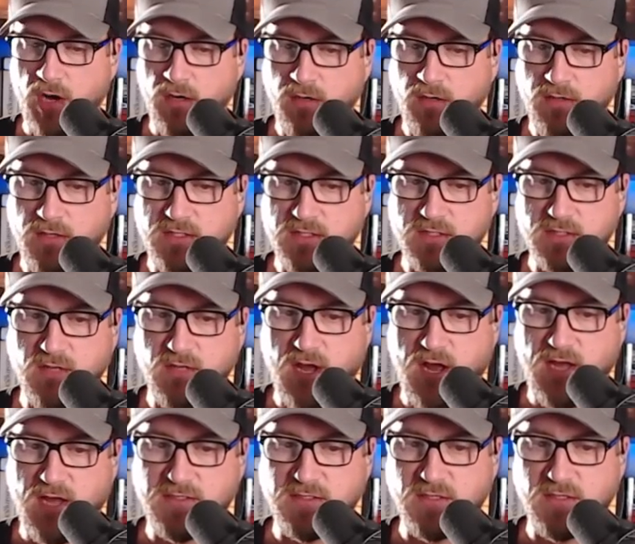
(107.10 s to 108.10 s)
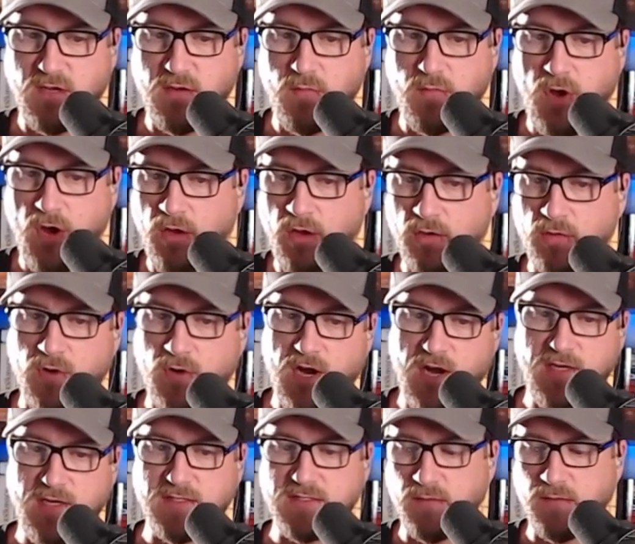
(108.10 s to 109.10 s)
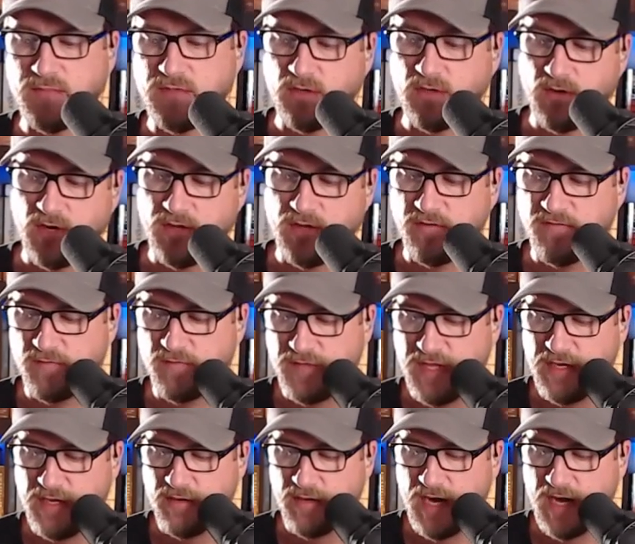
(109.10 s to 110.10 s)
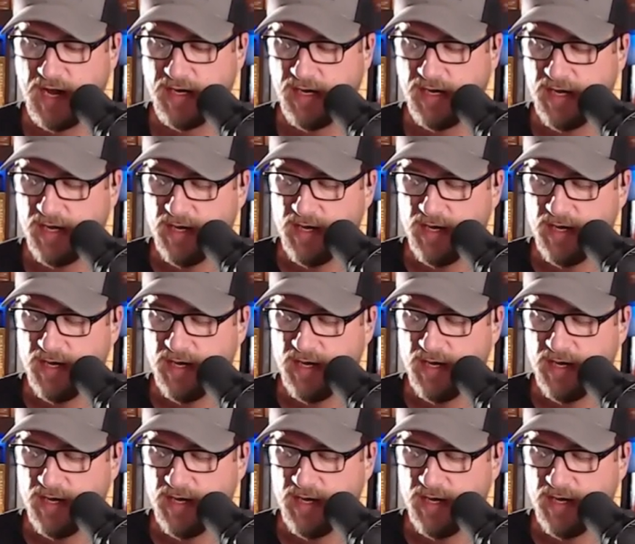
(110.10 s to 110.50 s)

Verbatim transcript: This is not some alt-right something or other from the internet.